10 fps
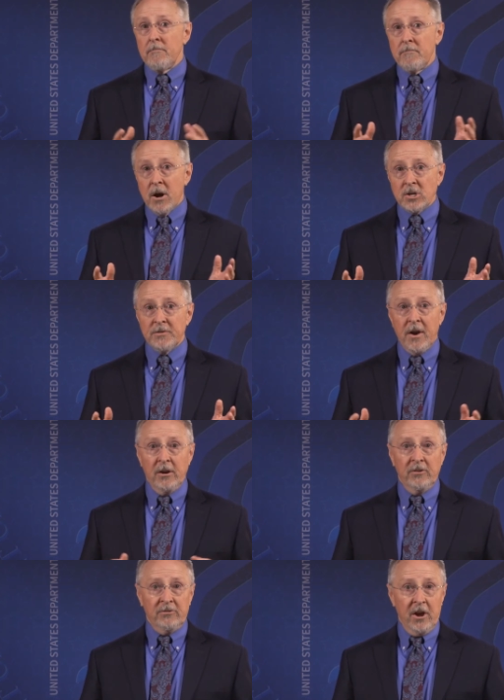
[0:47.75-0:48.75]
Much of
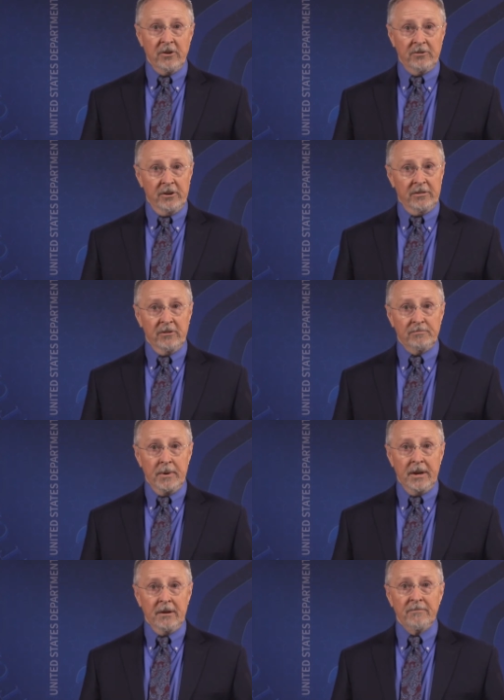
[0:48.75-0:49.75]
our discussion at this
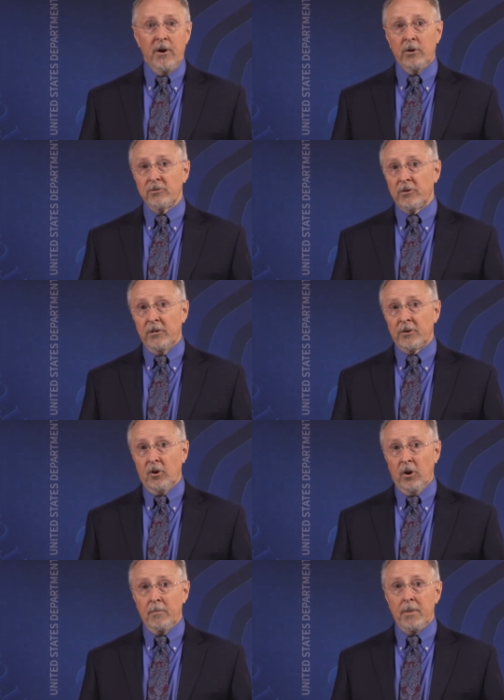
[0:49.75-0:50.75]
meeting focused on
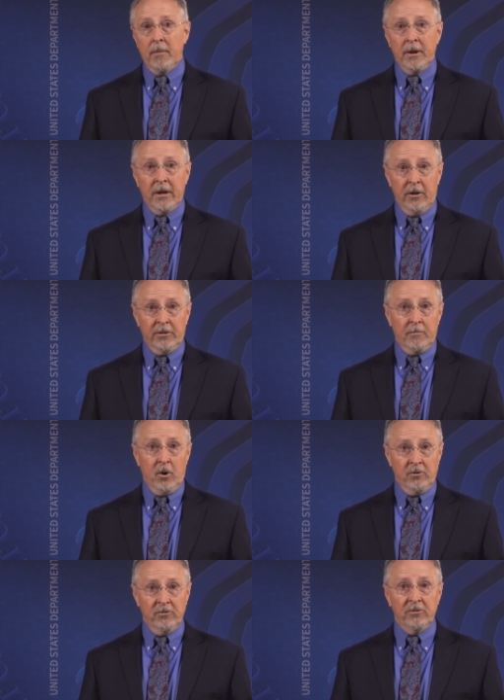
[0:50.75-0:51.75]
current public health
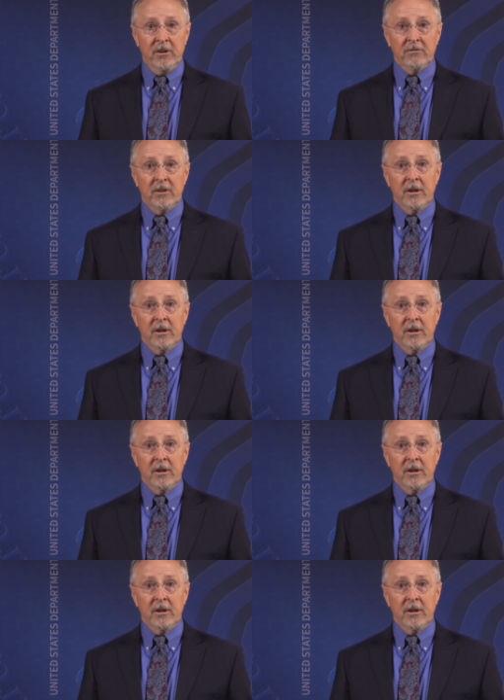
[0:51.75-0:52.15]
emergencies,